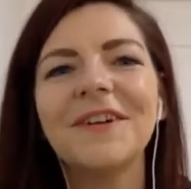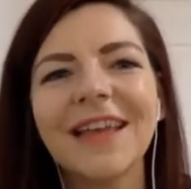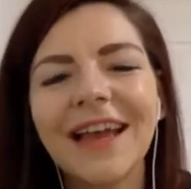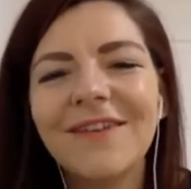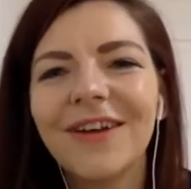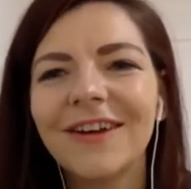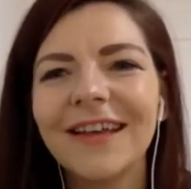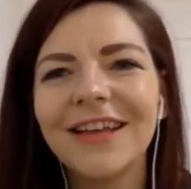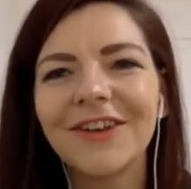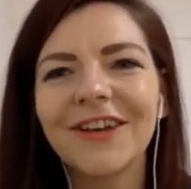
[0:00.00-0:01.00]
Okay,
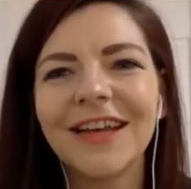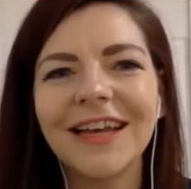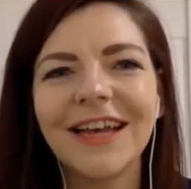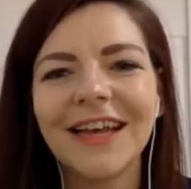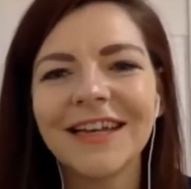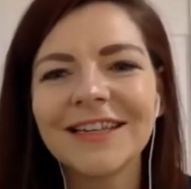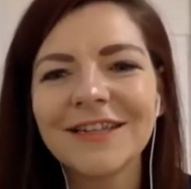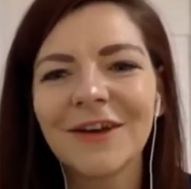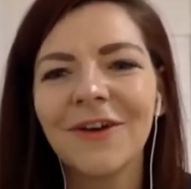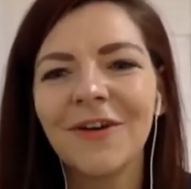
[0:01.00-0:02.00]
very good.
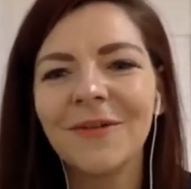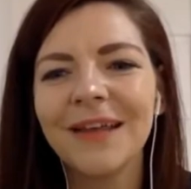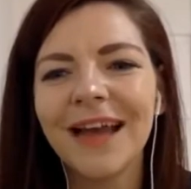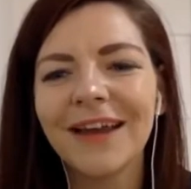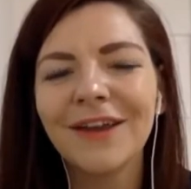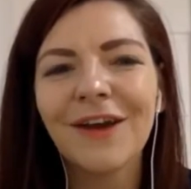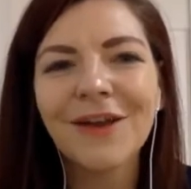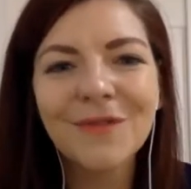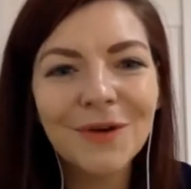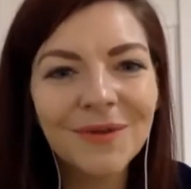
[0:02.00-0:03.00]
So we had a lot
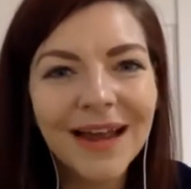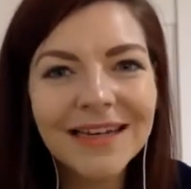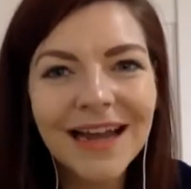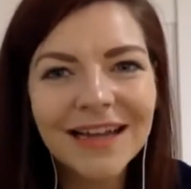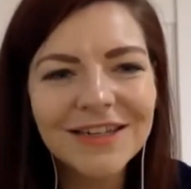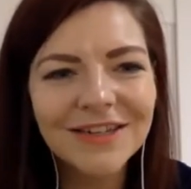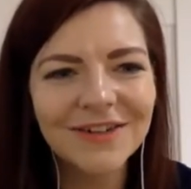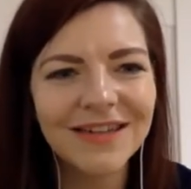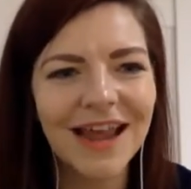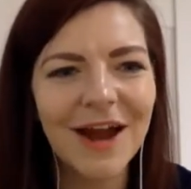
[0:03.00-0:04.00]
of correct
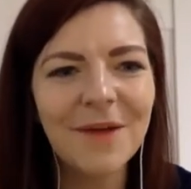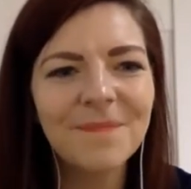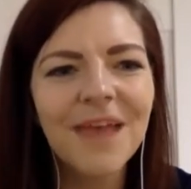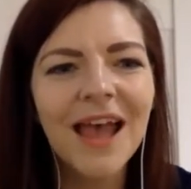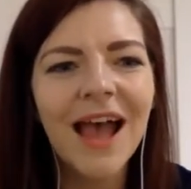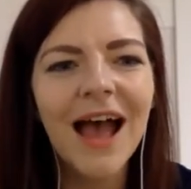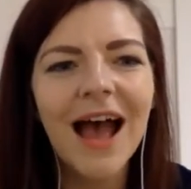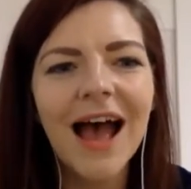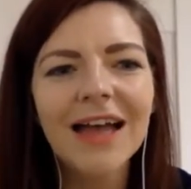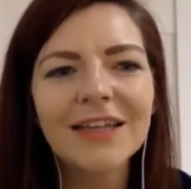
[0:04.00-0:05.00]
answers there.
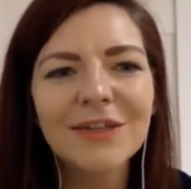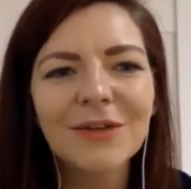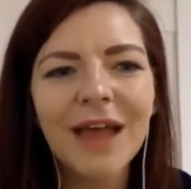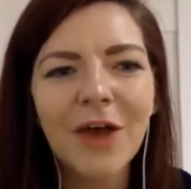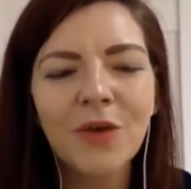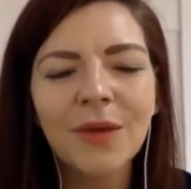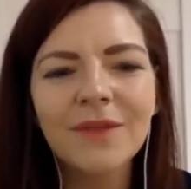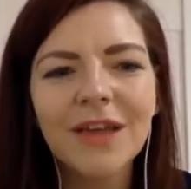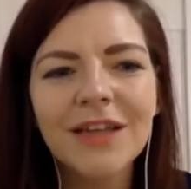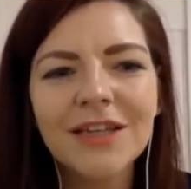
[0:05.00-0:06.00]
And so now that
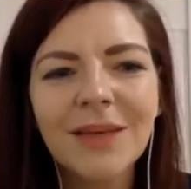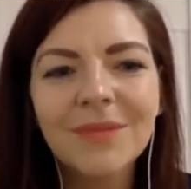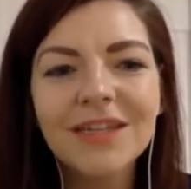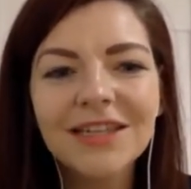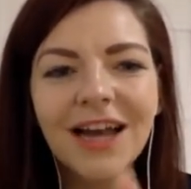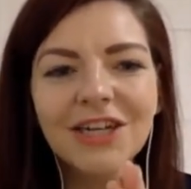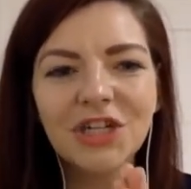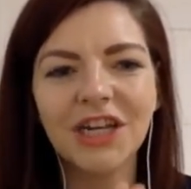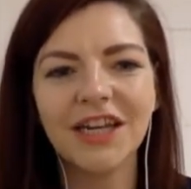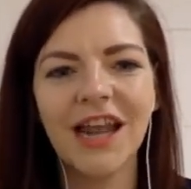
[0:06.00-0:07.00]
we've done some
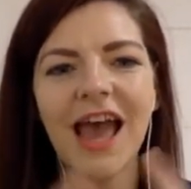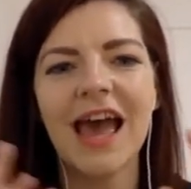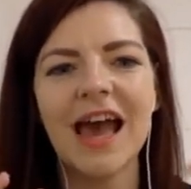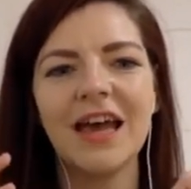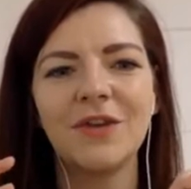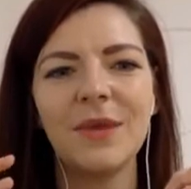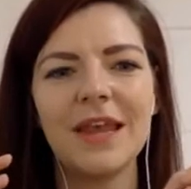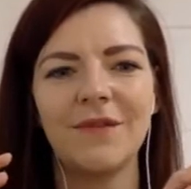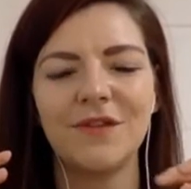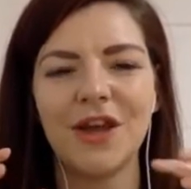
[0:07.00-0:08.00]
discussion and
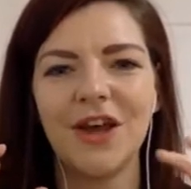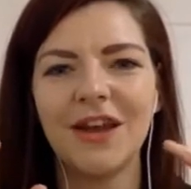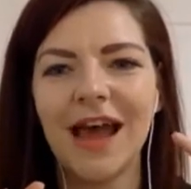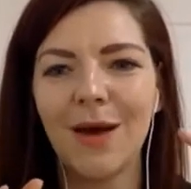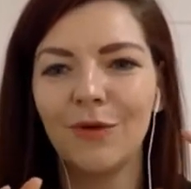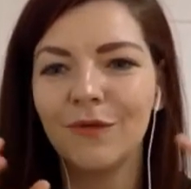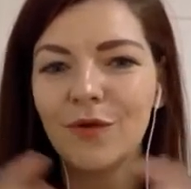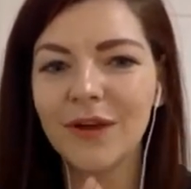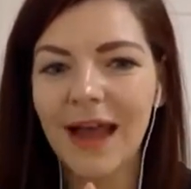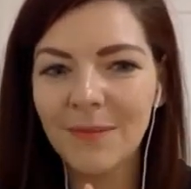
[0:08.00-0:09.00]
we have done our
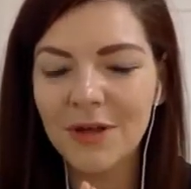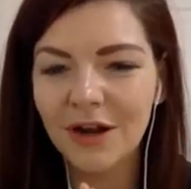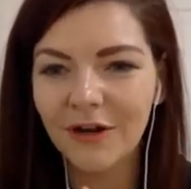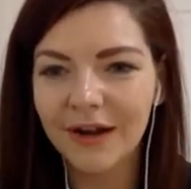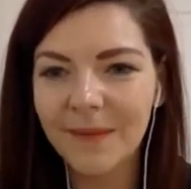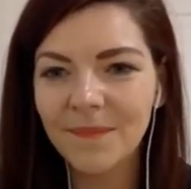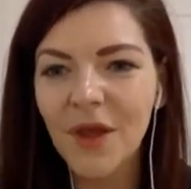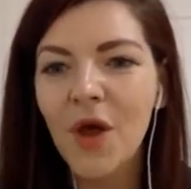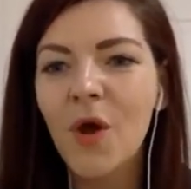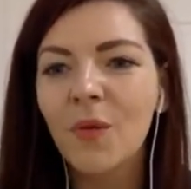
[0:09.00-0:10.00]
vocabulary,
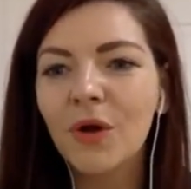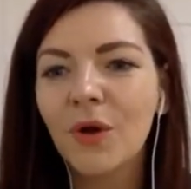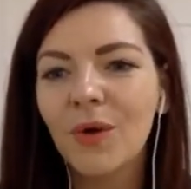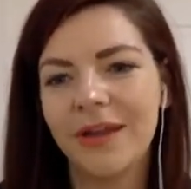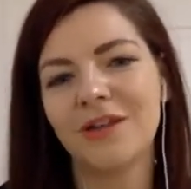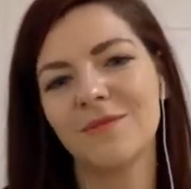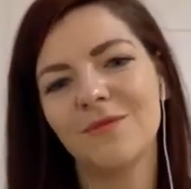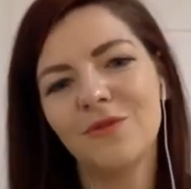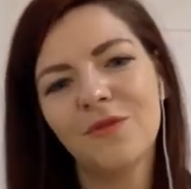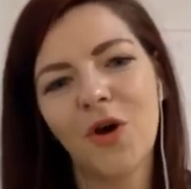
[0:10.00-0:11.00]
we're going to
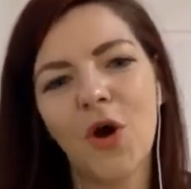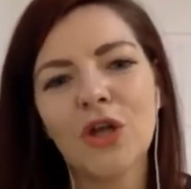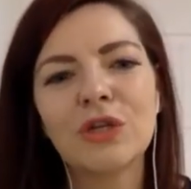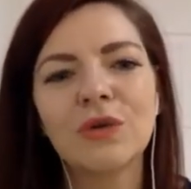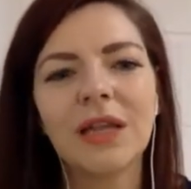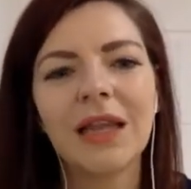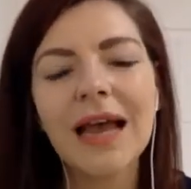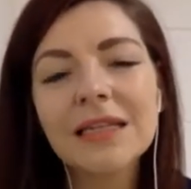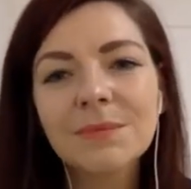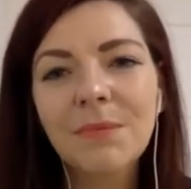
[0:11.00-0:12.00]
move on to the
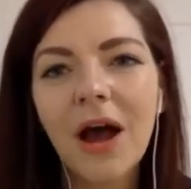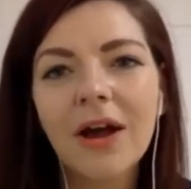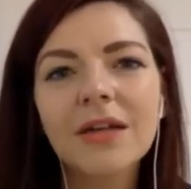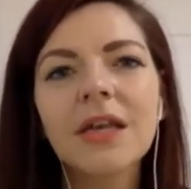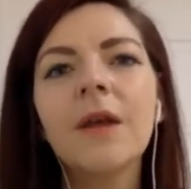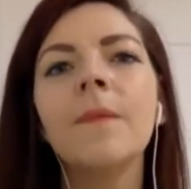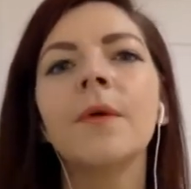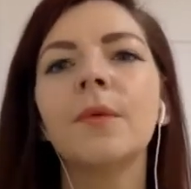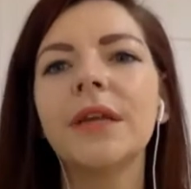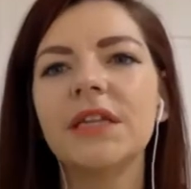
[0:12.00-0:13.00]
last part,
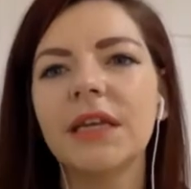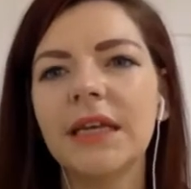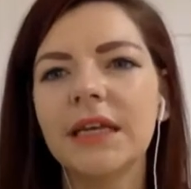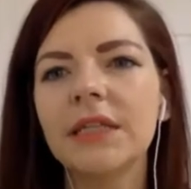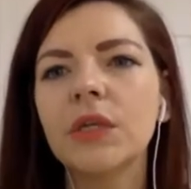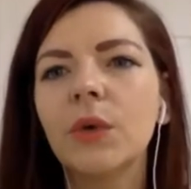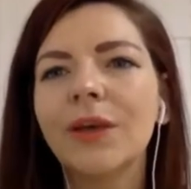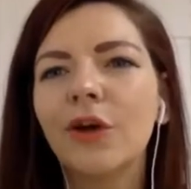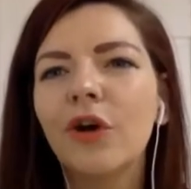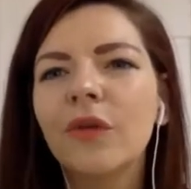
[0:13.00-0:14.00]
which is
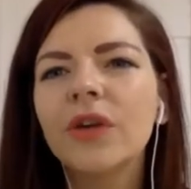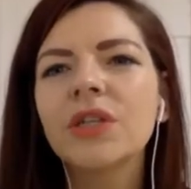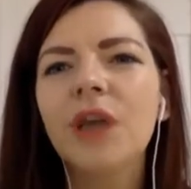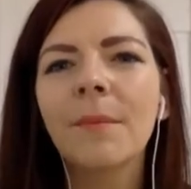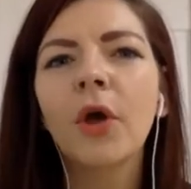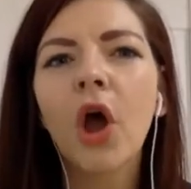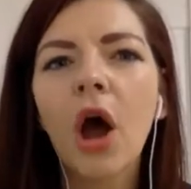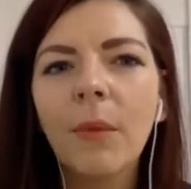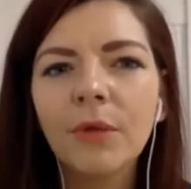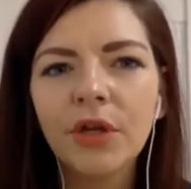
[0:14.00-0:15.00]
going over some
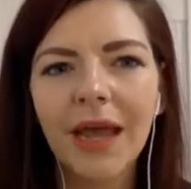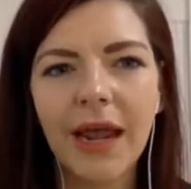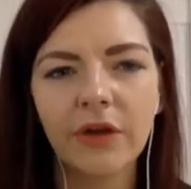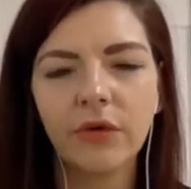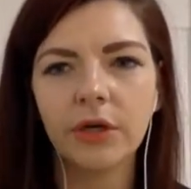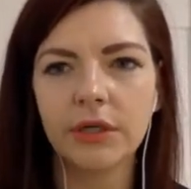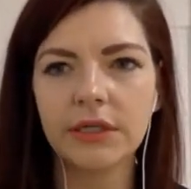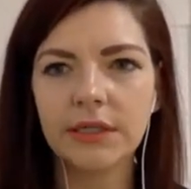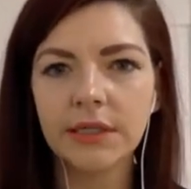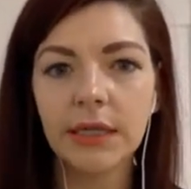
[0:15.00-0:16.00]
common
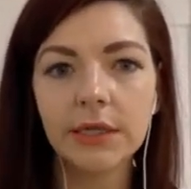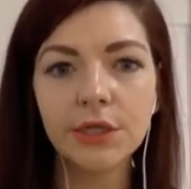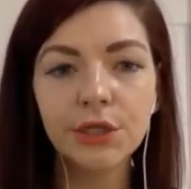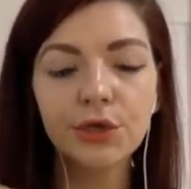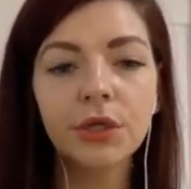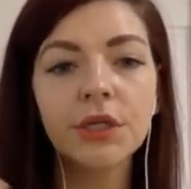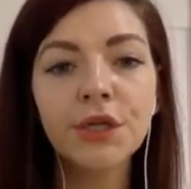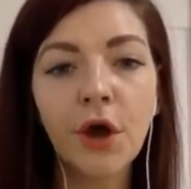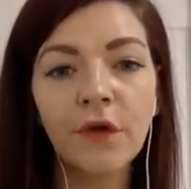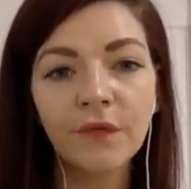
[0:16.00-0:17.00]
errors that students
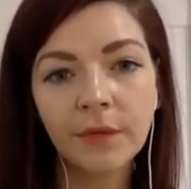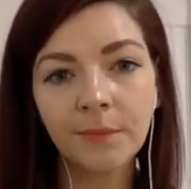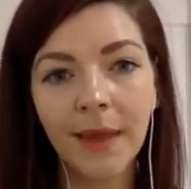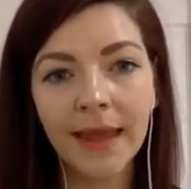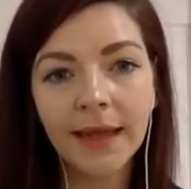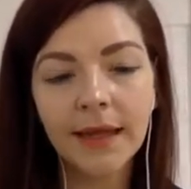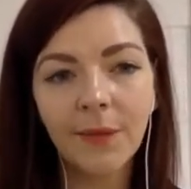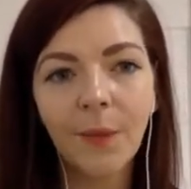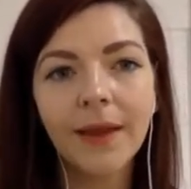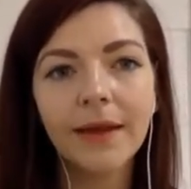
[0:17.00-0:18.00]
often make
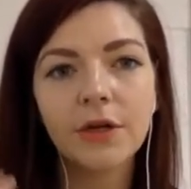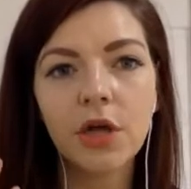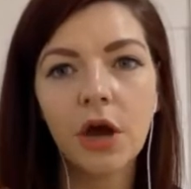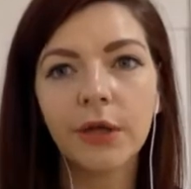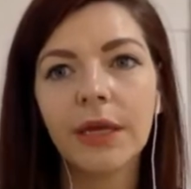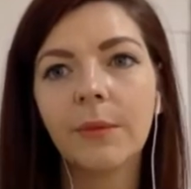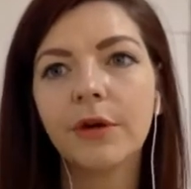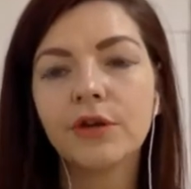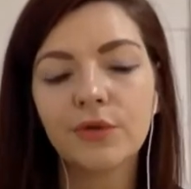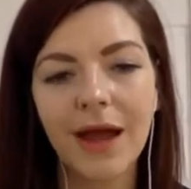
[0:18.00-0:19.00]
when they're talking
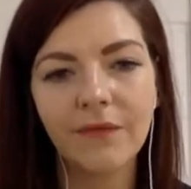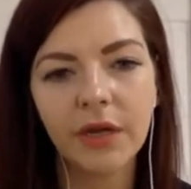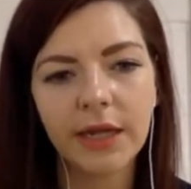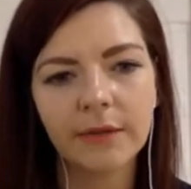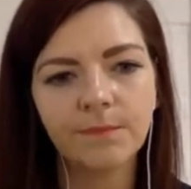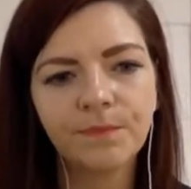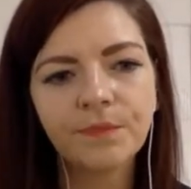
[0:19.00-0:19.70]
about traveling.